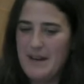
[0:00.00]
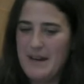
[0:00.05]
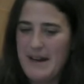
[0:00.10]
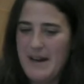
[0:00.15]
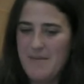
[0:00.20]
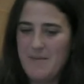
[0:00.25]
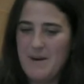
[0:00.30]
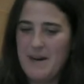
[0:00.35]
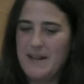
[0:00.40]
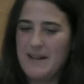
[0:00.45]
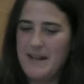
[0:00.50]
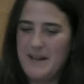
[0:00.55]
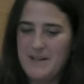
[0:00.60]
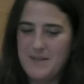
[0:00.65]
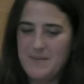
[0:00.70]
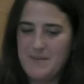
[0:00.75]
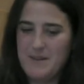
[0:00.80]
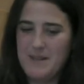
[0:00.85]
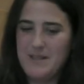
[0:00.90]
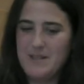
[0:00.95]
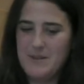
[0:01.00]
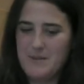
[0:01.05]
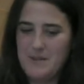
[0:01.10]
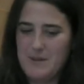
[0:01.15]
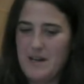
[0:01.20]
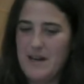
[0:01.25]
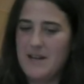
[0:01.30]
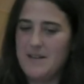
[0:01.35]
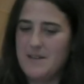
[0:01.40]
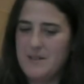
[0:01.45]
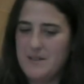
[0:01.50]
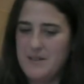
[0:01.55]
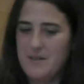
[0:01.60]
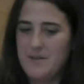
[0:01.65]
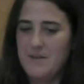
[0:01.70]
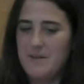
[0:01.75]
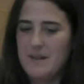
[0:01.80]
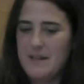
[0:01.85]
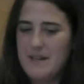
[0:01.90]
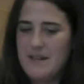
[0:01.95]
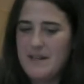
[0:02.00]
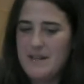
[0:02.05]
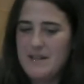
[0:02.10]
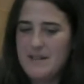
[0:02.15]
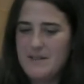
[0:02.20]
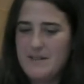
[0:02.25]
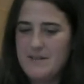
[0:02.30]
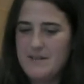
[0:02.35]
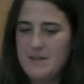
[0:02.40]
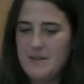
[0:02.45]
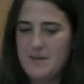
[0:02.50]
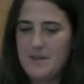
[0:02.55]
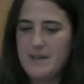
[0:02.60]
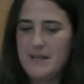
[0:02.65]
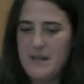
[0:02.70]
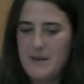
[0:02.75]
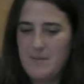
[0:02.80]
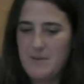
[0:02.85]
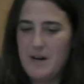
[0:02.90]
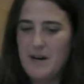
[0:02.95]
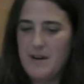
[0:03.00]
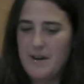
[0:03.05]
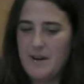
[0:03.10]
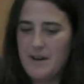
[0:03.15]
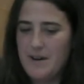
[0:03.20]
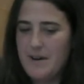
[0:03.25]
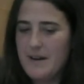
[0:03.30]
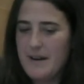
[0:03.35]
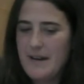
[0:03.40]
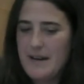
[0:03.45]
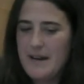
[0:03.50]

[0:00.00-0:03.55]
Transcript: Wetlands really do a lot to clean water.